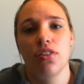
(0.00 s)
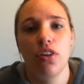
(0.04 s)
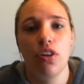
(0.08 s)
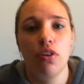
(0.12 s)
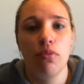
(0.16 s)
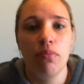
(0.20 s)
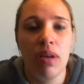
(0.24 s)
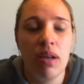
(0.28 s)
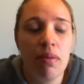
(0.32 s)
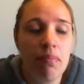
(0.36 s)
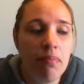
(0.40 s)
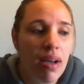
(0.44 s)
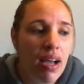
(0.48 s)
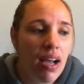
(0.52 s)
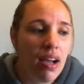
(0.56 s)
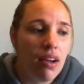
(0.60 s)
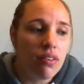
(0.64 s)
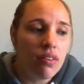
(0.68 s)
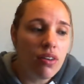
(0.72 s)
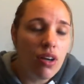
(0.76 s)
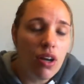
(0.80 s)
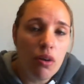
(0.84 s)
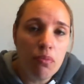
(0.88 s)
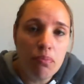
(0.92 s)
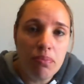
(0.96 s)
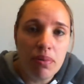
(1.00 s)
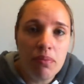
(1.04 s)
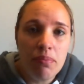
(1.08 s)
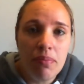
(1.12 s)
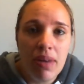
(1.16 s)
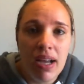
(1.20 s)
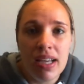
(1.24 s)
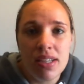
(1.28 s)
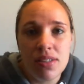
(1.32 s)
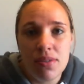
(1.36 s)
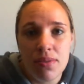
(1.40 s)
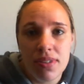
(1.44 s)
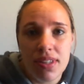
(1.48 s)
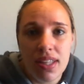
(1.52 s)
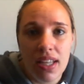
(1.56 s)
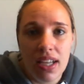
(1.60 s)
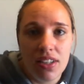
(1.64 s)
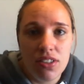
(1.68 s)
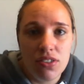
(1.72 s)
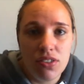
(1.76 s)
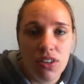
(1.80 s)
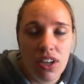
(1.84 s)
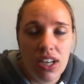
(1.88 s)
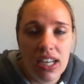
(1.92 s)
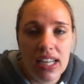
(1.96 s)
remember our compromise with
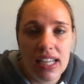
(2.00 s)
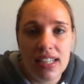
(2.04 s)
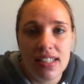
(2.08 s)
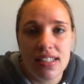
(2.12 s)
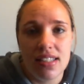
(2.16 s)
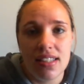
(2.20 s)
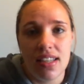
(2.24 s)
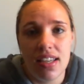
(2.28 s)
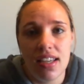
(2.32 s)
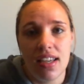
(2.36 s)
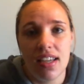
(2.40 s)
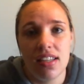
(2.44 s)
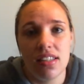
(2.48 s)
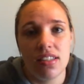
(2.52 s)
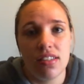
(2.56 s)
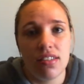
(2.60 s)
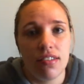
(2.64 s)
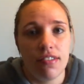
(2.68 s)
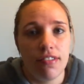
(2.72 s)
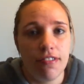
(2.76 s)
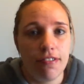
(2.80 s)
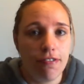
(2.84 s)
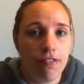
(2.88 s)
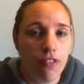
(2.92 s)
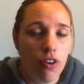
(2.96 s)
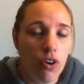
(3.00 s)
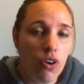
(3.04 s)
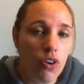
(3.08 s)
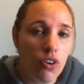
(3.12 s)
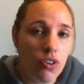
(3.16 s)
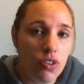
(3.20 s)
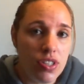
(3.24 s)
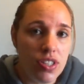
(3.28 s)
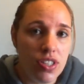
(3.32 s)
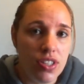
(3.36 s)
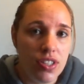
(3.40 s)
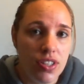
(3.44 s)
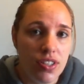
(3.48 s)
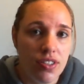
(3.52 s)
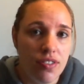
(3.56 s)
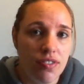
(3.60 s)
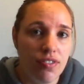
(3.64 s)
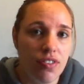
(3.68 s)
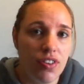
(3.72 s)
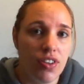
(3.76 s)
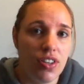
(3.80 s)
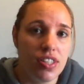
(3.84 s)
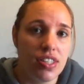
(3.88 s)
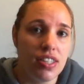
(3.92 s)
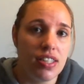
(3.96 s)
hydraulics is force
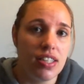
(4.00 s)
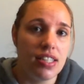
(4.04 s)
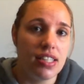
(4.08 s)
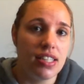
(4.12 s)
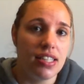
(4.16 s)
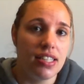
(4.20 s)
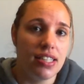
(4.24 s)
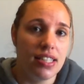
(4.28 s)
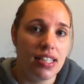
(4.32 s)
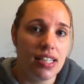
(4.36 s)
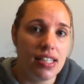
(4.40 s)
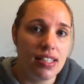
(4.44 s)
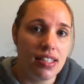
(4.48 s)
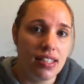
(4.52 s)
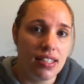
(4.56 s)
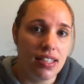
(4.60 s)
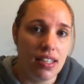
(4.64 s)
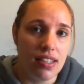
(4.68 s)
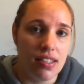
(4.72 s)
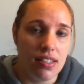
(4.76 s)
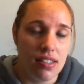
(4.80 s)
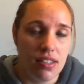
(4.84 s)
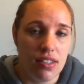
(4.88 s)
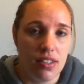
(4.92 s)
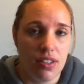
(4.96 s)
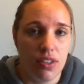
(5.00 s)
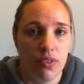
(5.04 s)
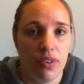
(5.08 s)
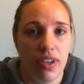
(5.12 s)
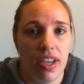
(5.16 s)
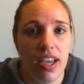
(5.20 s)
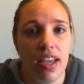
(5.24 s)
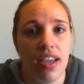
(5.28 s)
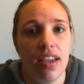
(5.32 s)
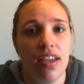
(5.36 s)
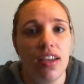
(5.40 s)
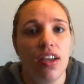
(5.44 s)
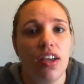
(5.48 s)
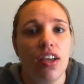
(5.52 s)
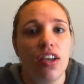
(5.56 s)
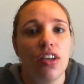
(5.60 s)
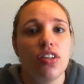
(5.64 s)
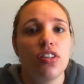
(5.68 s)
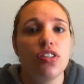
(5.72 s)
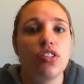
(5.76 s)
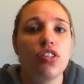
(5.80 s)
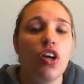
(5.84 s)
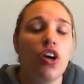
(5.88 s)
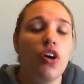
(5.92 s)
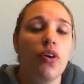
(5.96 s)
versus distance. Okay,
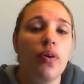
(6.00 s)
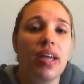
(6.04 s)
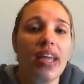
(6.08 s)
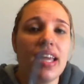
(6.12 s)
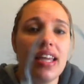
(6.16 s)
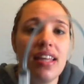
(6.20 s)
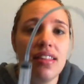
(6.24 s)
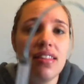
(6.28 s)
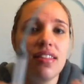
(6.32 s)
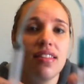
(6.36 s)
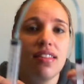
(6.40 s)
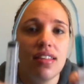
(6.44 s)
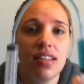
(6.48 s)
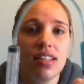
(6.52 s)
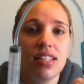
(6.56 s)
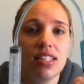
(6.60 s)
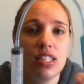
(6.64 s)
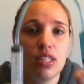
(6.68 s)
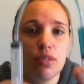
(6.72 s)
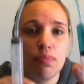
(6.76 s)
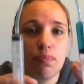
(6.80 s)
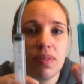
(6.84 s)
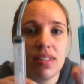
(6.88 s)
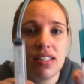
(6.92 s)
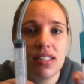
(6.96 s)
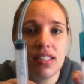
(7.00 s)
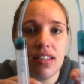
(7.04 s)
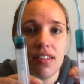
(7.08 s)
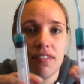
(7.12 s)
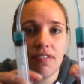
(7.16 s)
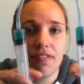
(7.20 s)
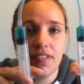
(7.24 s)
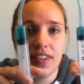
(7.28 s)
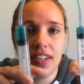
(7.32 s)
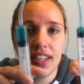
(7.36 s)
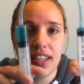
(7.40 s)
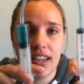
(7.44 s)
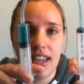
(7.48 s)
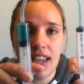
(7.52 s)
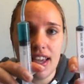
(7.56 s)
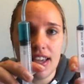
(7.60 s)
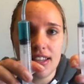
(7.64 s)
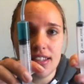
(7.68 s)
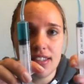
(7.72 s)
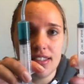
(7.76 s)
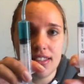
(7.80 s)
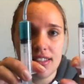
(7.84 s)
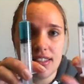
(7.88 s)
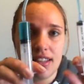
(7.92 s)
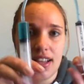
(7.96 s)
so in this specific
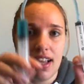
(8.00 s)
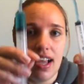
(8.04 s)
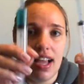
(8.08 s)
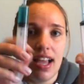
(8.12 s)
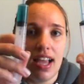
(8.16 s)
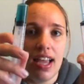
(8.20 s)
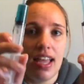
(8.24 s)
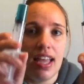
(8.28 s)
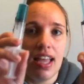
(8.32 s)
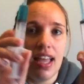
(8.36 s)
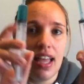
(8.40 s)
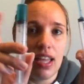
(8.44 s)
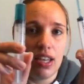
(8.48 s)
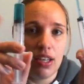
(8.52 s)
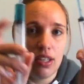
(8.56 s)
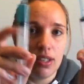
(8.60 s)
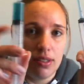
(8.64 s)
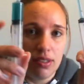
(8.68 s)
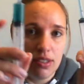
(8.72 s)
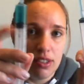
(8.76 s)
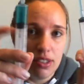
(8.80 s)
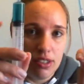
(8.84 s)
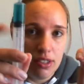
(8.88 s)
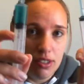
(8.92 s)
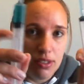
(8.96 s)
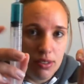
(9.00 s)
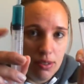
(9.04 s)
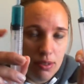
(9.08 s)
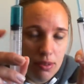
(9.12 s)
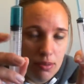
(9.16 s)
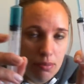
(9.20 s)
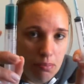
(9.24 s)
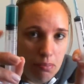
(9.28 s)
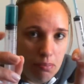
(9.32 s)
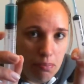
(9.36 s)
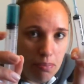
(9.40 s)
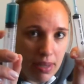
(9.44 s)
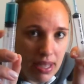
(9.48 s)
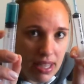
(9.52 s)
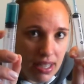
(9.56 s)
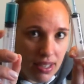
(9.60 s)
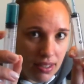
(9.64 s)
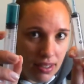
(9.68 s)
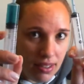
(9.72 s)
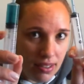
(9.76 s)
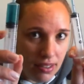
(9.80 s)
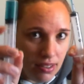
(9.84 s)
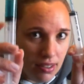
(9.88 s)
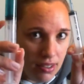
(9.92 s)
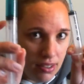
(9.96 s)
case, I had
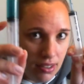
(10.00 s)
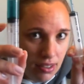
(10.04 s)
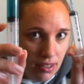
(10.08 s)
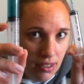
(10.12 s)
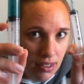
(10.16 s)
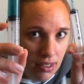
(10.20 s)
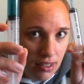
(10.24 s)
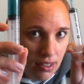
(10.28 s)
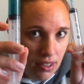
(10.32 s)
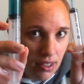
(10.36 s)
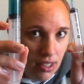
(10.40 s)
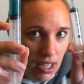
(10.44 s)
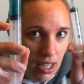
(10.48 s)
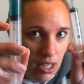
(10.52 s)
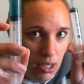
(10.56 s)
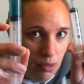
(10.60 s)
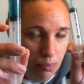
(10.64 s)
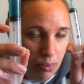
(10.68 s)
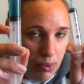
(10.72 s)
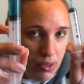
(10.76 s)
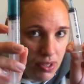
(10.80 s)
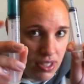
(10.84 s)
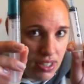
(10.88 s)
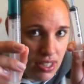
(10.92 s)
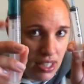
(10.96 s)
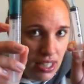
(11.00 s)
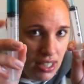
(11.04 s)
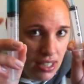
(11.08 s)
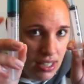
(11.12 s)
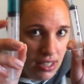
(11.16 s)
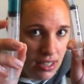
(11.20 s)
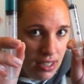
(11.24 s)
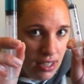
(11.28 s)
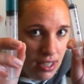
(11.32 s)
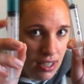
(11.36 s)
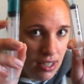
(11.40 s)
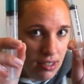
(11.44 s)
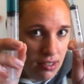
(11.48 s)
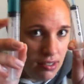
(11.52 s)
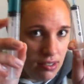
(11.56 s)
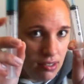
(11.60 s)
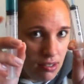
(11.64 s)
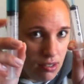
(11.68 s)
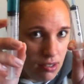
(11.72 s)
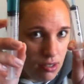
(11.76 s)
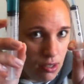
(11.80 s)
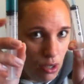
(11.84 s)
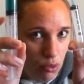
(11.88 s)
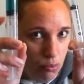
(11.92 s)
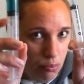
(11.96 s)
big input cylinder,
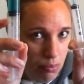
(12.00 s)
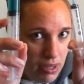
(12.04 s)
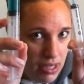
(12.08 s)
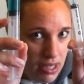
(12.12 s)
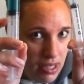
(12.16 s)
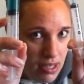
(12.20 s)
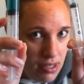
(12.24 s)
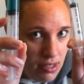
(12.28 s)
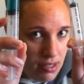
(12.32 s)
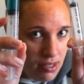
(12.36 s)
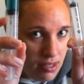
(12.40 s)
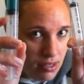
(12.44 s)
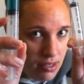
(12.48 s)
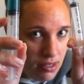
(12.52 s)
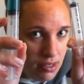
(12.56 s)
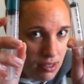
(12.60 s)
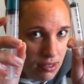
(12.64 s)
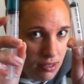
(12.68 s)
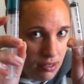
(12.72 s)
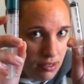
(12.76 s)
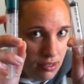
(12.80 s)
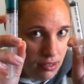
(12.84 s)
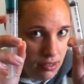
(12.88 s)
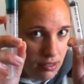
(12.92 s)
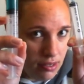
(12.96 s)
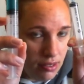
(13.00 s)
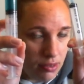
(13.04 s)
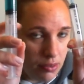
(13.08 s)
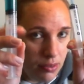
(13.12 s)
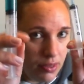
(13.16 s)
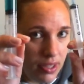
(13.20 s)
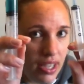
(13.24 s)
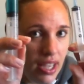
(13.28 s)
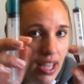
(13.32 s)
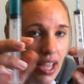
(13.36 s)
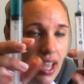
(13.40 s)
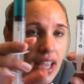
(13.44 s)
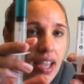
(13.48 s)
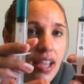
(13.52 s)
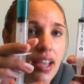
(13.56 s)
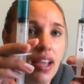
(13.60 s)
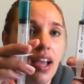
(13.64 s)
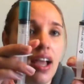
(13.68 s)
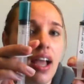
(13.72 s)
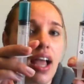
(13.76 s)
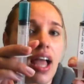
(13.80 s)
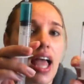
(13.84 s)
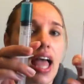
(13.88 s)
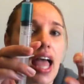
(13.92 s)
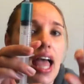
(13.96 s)
so beast, okay,
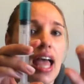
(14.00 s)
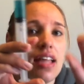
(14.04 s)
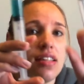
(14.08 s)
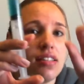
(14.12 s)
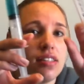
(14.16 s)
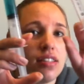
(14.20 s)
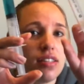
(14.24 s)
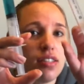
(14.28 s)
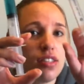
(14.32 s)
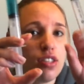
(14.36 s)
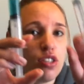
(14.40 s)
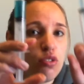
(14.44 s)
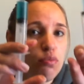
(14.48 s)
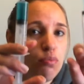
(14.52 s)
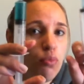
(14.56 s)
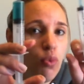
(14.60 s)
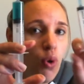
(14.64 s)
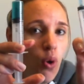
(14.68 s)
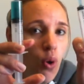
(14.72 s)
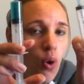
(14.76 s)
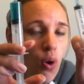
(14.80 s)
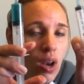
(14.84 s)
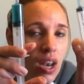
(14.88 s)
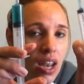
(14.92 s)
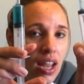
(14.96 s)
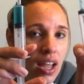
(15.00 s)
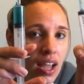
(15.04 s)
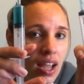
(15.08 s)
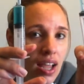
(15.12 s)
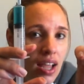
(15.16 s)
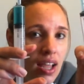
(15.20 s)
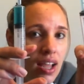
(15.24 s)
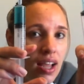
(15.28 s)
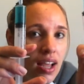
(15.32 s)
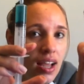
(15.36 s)
and smaller